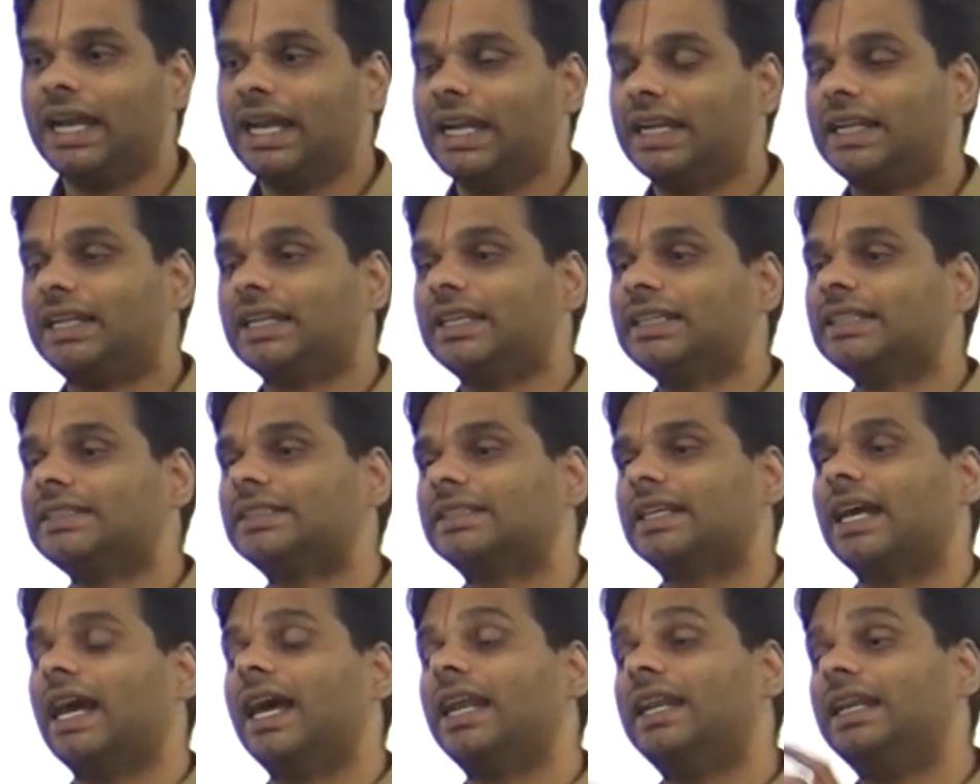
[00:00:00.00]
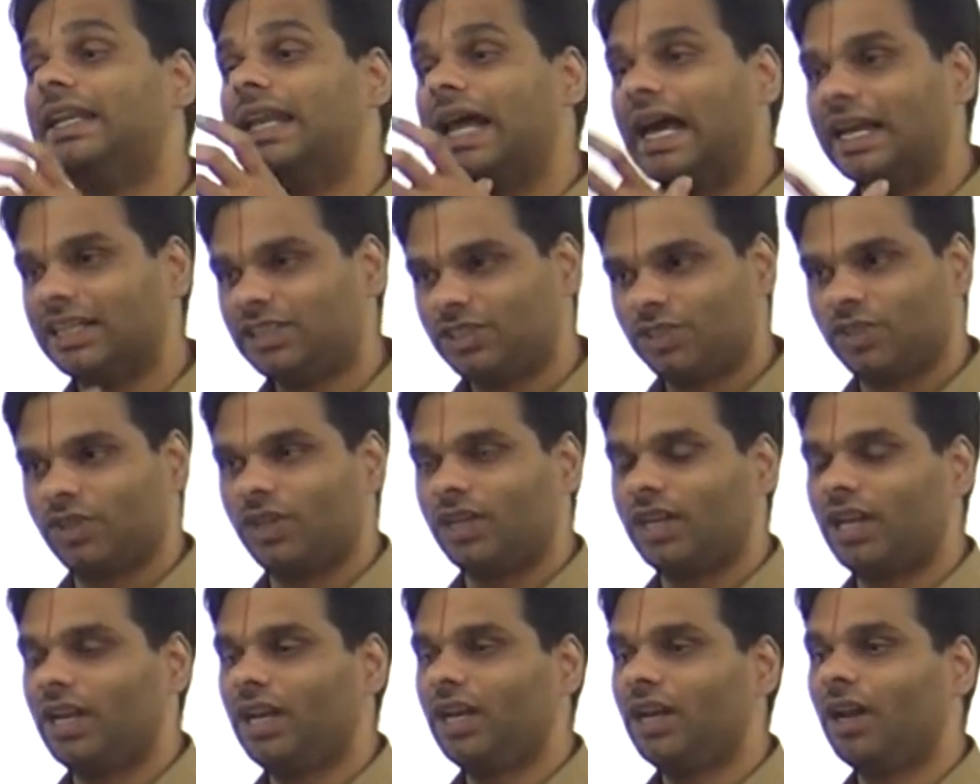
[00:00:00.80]
It is a
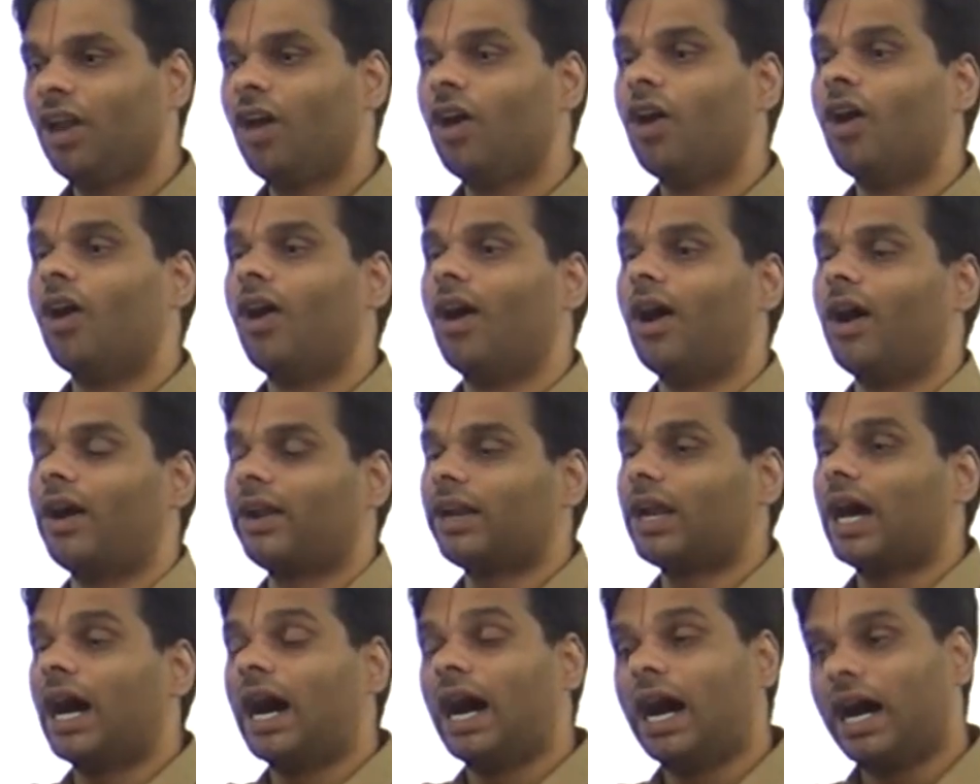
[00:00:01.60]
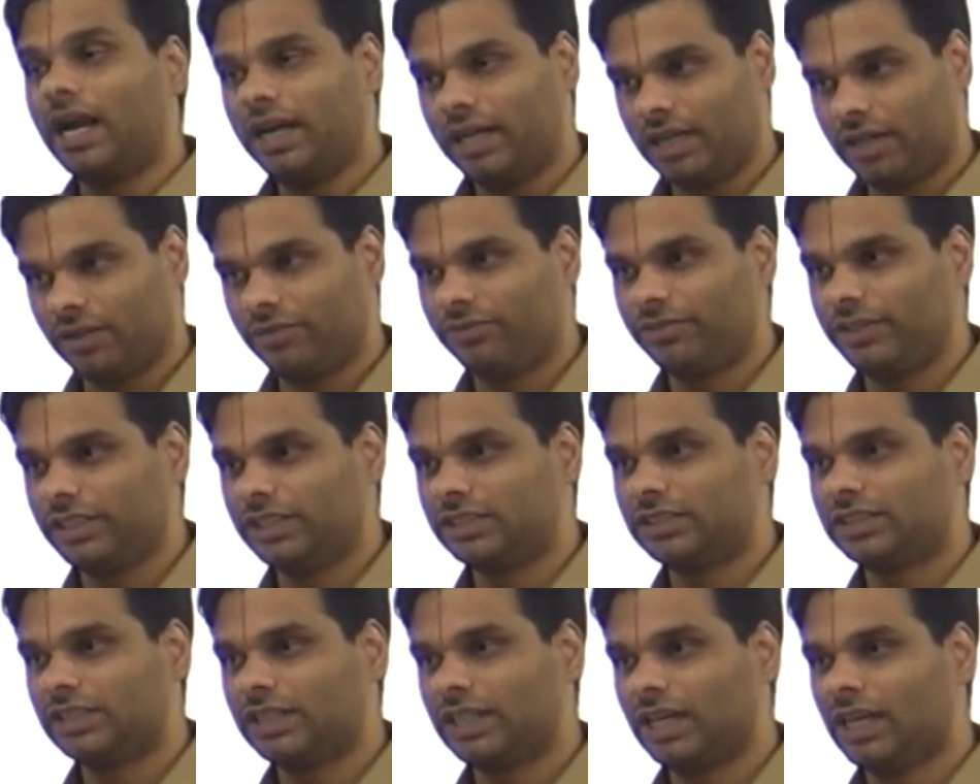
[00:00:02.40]
natural or
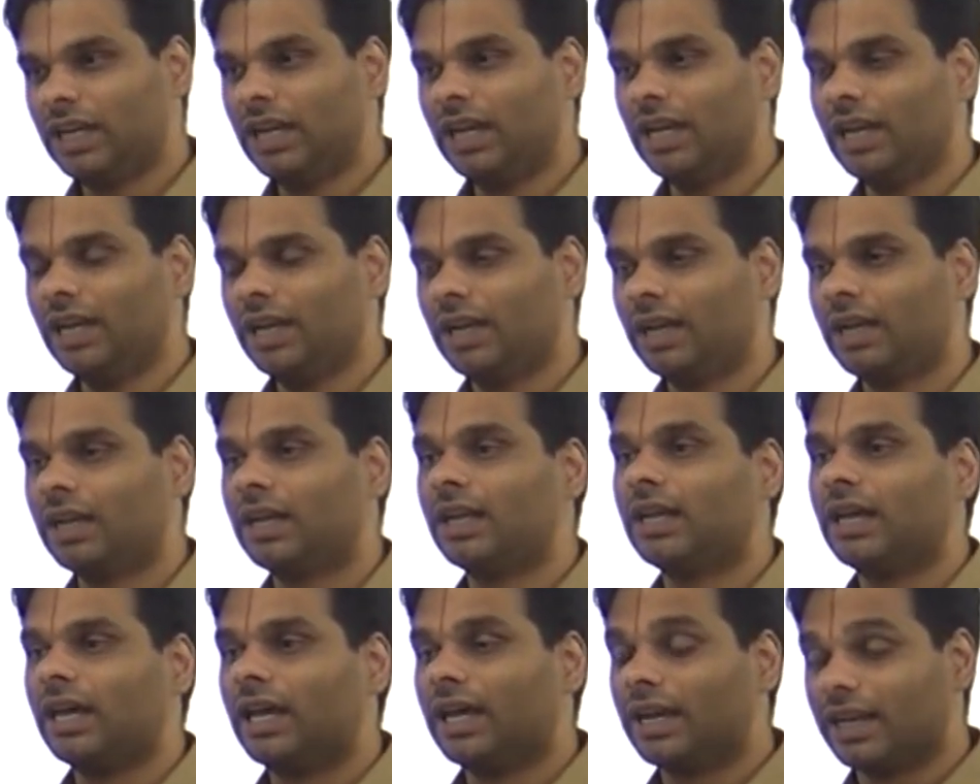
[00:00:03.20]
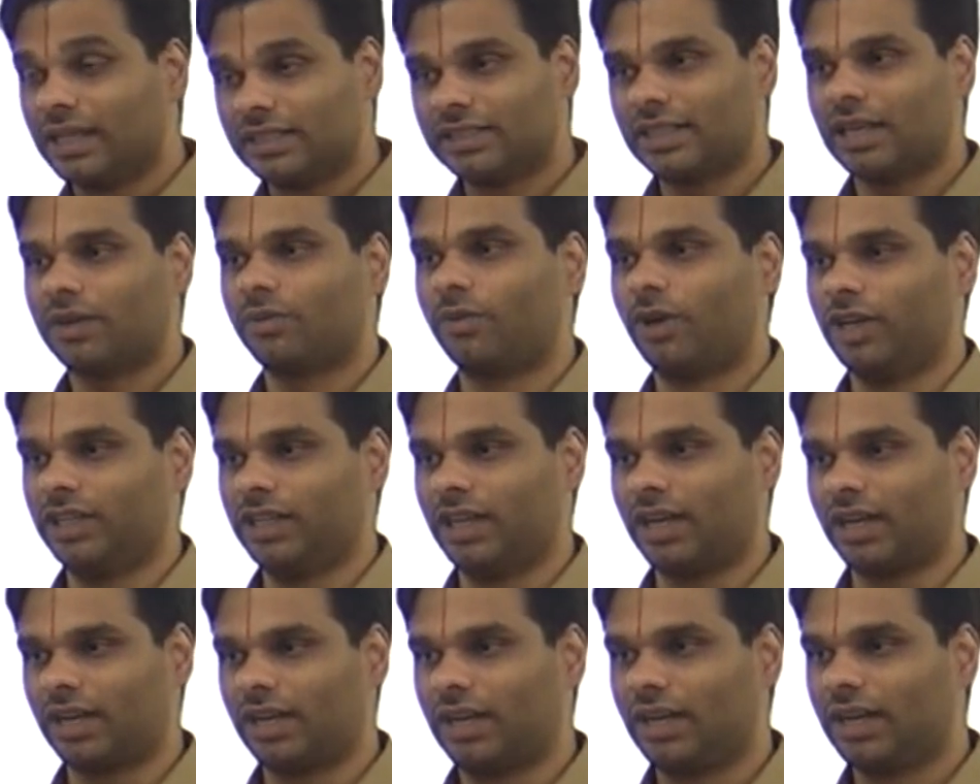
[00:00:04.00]
artificial
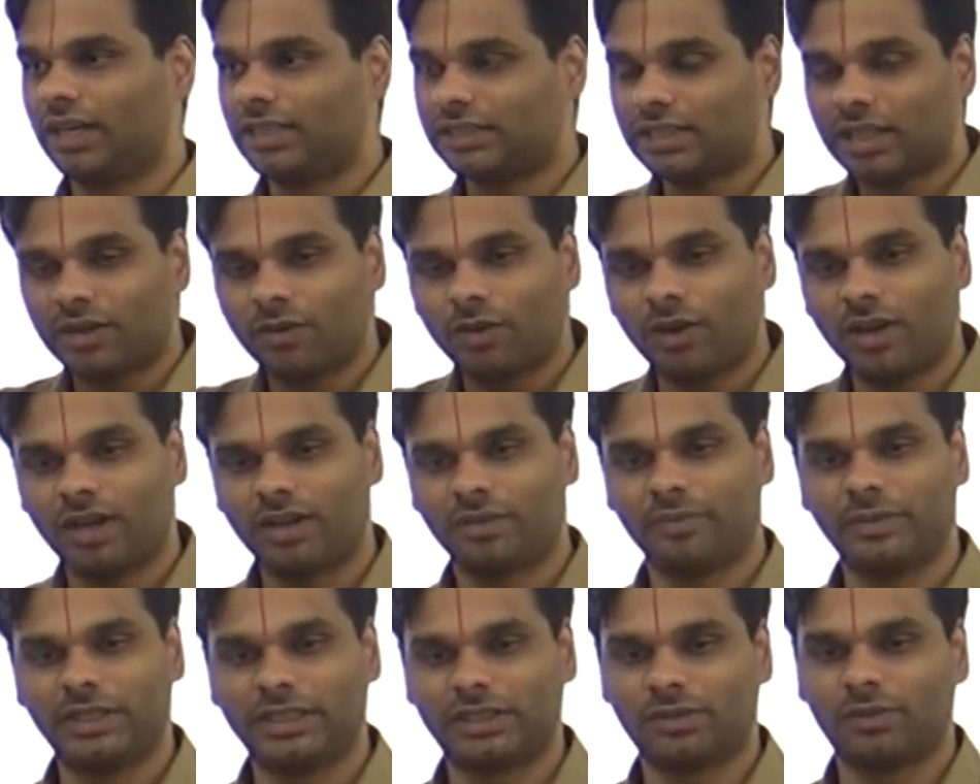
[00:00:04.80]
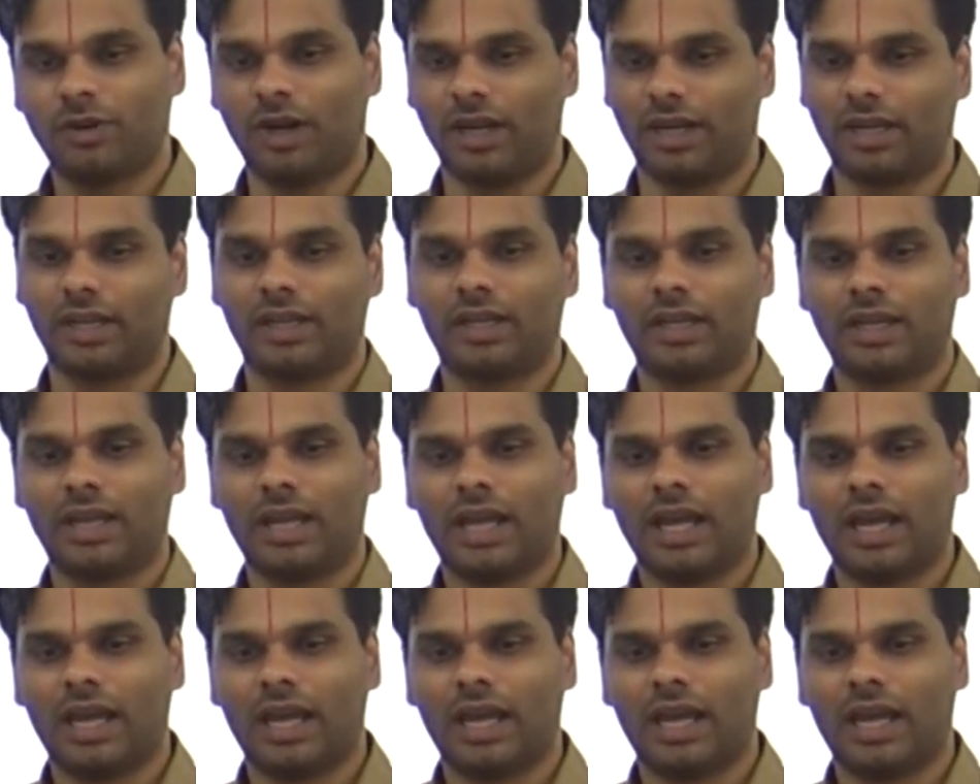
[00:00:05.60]
reservoir. Reservoir means what?